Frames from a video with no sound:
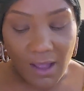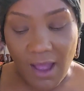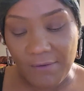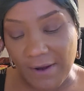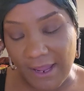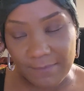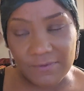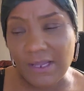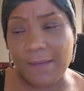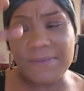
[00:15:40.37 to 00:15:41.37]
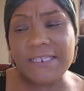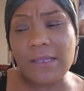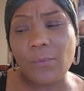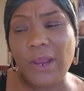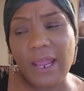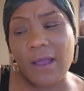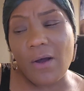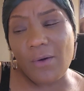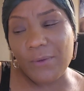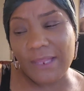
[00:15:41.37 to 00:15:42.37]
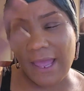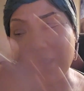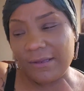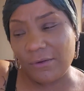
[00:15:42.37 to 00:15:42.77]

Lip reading: all right, I'm seeing where they're going with that.